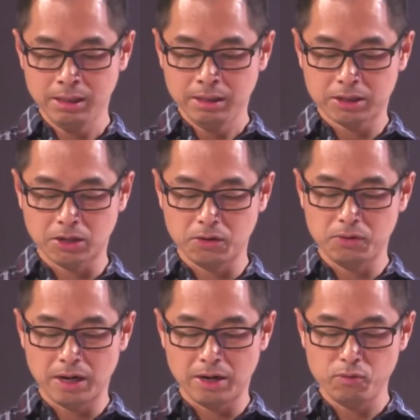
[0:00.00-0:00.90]

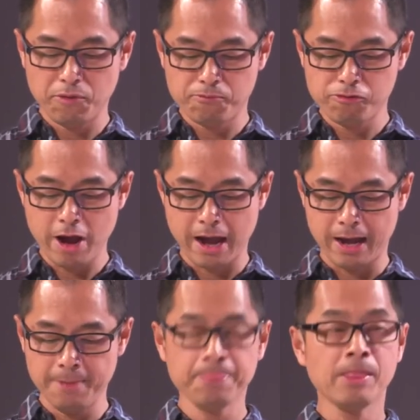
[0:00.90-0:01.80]
So with
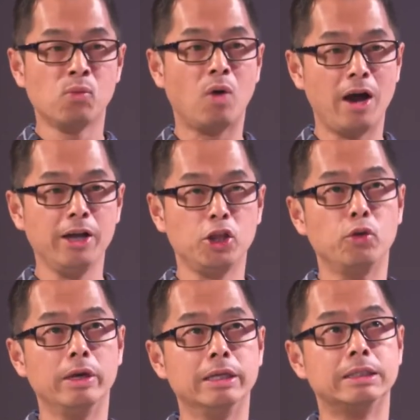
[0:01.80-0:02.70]
prayer, what I do
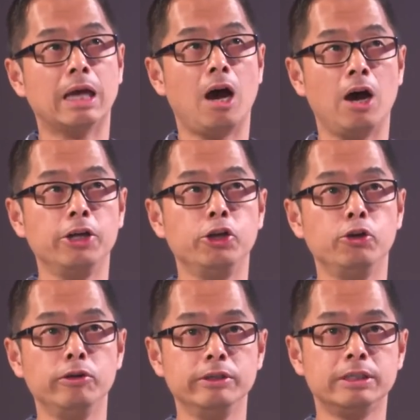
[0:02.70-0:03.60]
is that I
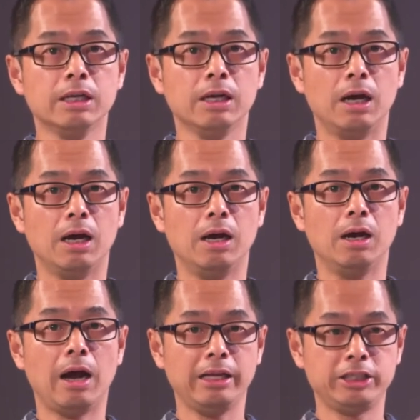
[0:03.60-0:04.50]
use,
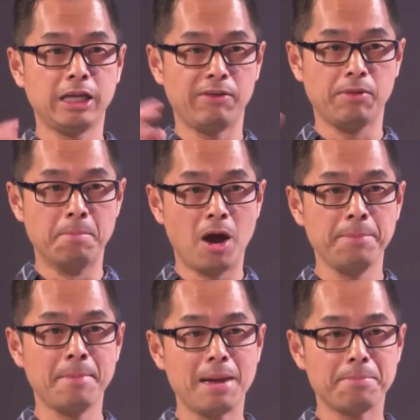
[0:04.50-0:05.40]
I actually have a mind
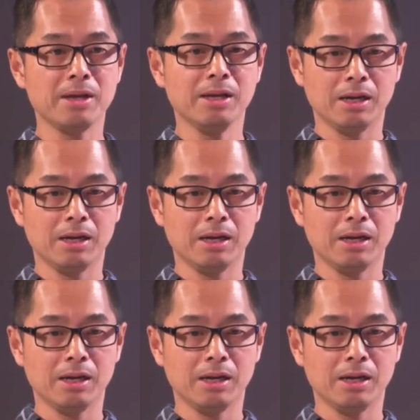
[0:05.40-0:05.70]
map.